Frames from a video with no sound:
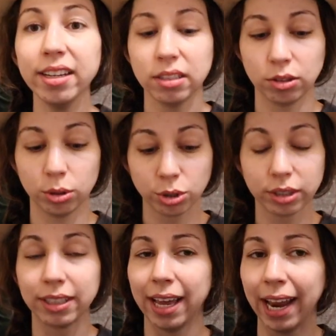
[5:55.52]
I
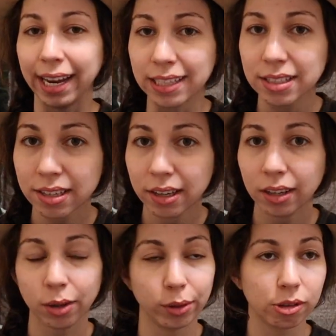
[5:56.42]
usually hate
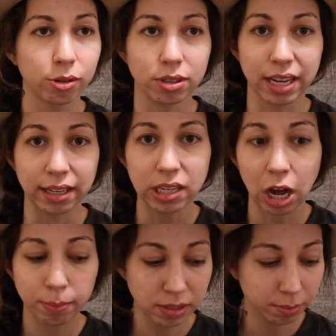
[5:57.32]
going through the tank
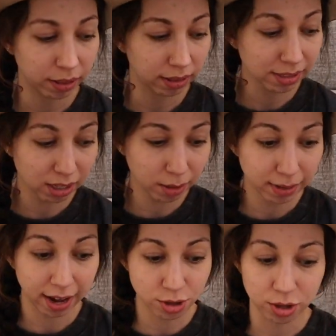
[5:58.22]
tops, but this time
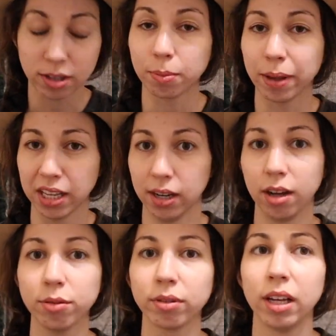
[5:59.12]
it actually paid
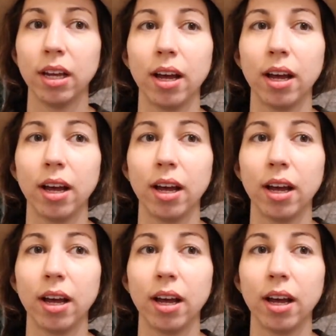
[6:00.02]
off.